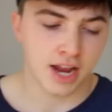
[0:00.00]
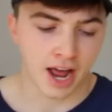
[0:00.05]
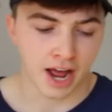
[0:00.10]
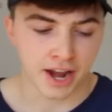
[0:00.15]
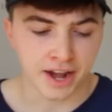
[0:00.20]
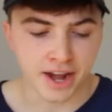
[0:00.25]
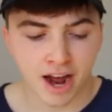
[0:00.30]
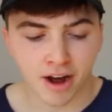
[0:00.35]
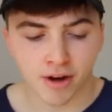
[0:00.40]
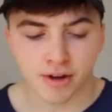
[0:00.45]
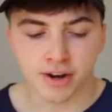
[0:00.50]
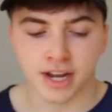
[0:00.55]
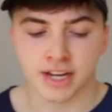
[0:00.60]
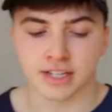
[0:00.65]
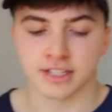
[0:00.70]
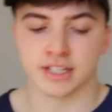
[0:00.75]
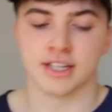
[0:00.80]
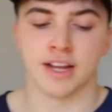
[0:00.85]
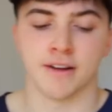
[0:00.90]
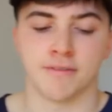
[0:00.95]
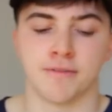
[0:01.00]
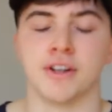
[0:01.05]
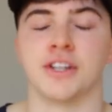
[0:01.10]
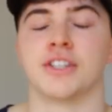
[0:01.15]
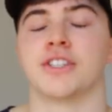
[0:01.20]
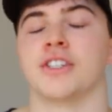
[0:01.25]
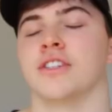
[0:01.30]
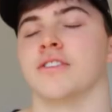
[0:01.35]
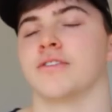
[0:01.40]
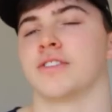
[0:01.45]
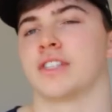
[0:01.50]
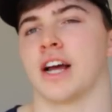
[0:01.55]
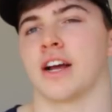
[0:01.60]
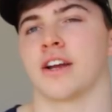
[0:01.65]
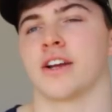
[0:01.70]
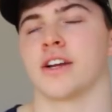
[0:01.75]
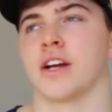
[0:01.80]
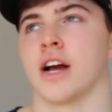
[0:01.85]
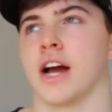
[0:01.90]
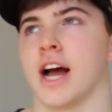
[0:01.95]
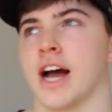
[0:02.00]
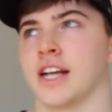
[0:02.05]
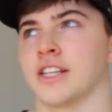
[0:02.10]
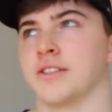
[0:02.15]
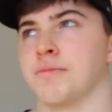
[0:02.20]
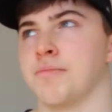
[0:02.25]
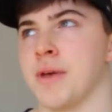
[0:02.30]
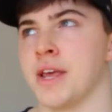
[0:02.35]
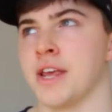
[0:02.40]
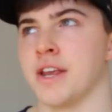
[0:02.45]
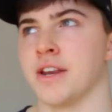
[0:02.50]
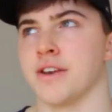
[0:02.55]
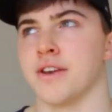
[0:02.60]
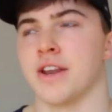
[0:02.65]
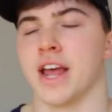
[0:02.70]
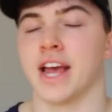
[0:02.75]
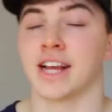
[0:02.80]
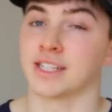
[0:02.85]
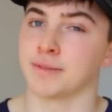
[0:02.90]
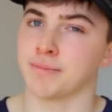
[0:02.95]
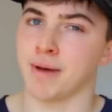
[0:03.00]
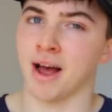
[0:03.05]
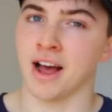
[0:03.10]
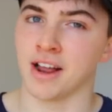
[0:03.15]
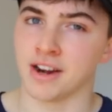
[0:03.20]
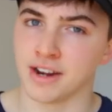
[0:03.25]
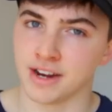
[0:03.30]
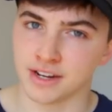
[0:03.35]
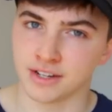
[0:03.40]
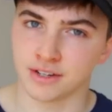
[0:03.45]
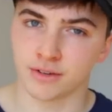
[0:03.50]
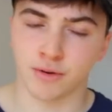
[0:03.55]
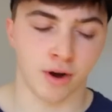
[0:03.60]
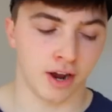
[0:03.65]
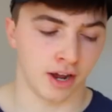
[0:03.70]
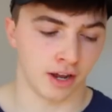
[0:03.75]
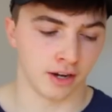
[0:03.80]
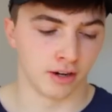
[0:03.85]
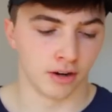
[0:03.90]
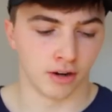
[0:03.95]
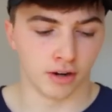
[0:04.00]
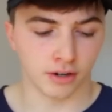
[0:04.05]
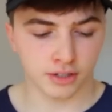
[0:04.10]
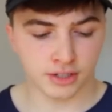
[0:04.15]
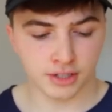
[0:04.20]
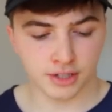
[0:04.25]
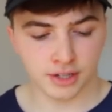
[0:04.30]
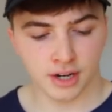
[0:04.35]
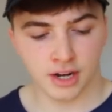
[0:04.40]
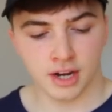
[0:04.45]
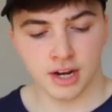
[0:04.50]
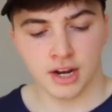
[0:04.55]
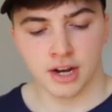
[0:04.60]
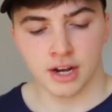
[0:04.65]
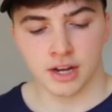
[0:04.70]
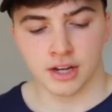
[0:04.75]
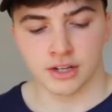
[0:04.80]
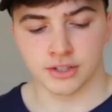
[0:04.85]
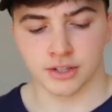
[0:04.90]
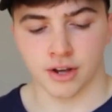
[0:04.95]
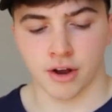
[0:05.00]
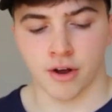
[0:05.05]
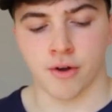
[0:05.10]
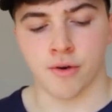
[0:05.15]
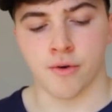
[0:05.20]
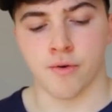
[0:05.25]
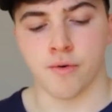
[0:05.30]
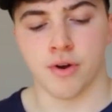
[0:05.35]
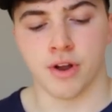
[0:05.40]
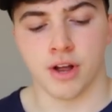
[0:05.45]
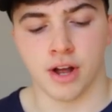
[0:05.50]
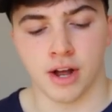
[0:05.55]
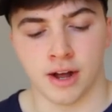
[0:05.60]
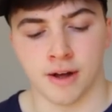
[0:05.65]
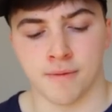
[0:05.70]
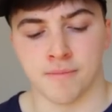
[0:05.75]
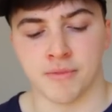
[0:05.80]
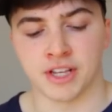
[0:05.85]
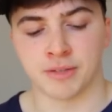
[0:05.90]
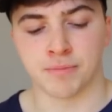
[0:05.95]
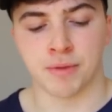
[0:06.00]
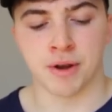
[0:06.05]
And nowadays the definition of Sakuga has been expanded quite a lot. So it's